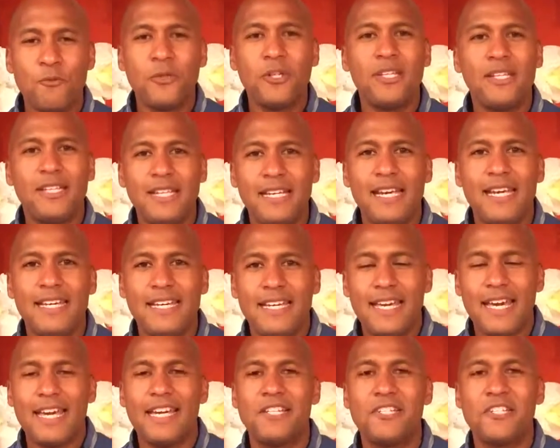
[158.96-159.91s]
really
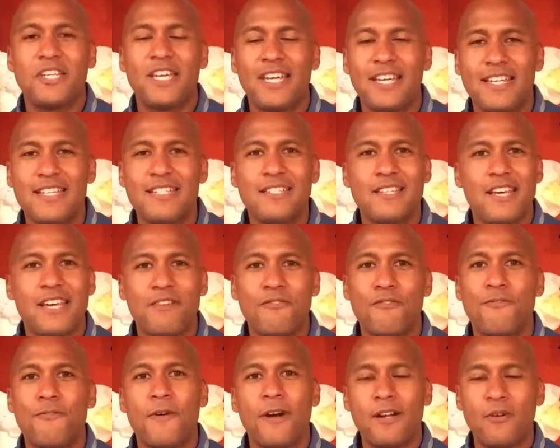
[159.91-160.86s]
engage kids in
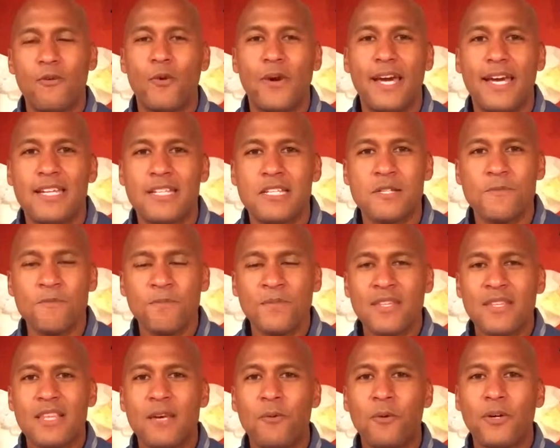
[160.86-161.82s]
fun ways
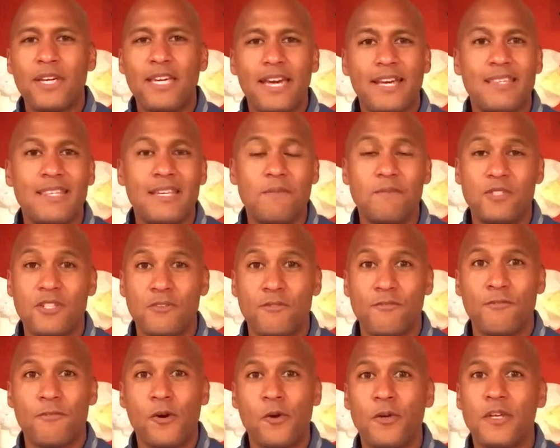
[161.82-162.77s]
that will get them to
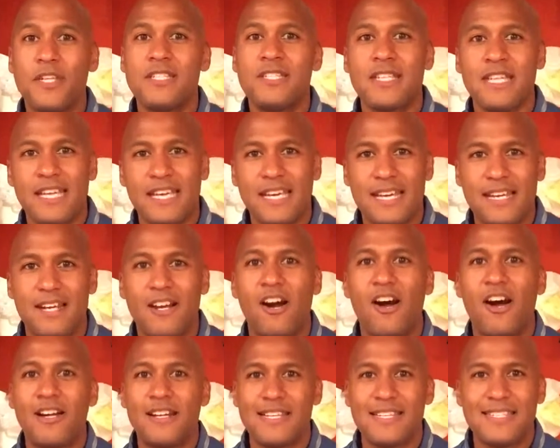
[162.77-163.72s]
focus in
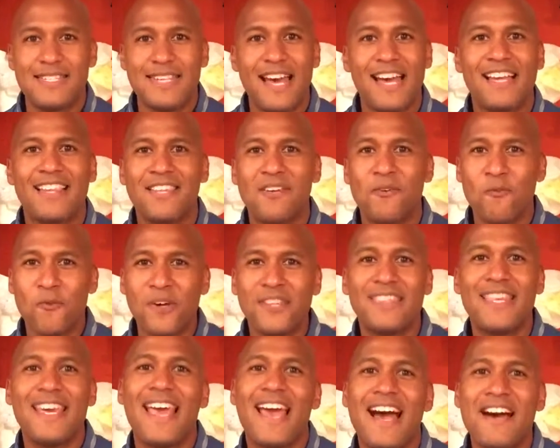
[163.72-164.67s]
on exactly
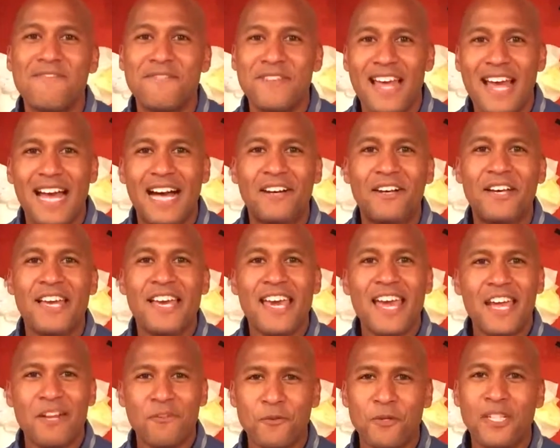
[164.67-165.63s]
what they have now
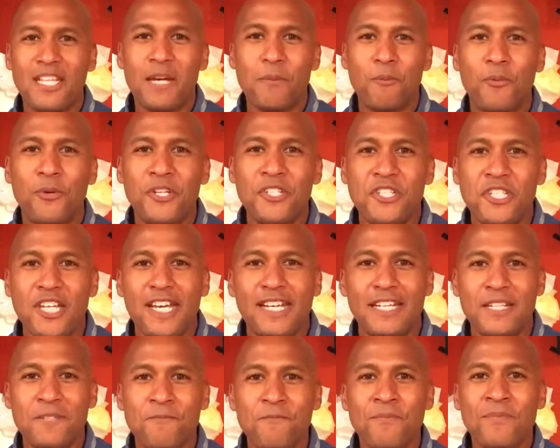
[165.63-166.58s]
and really
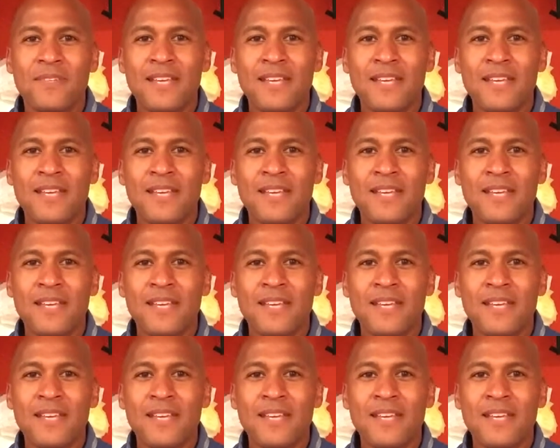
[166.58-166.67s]
appreciate it.